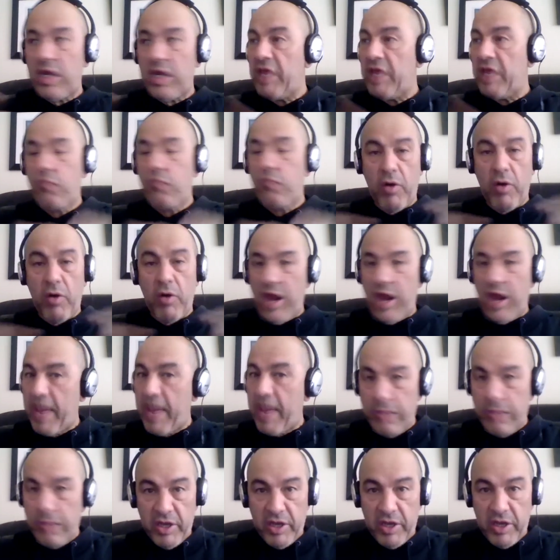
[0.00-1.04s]
if we're
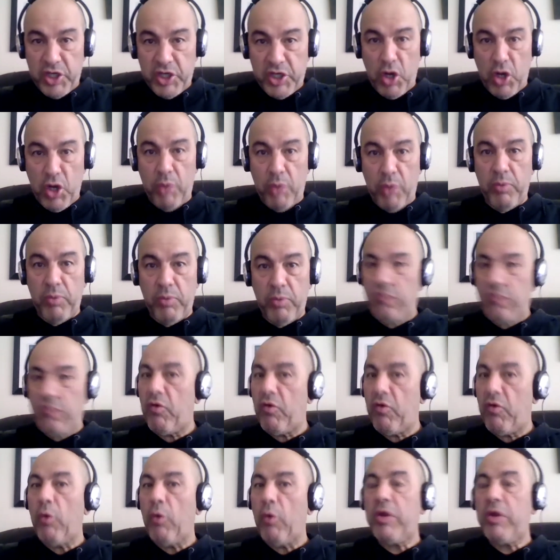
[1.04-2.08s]
unhappy in a job, and we've
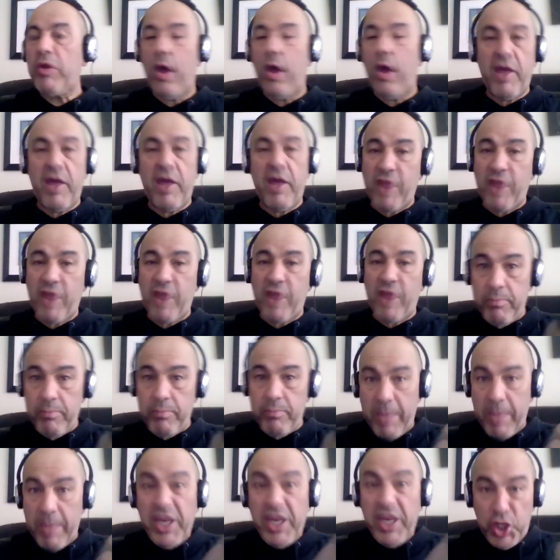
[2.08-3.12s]
all, I have had
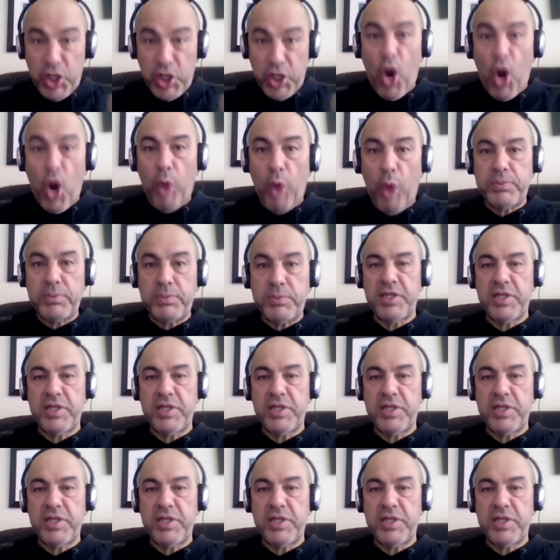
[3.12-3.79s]
many jobs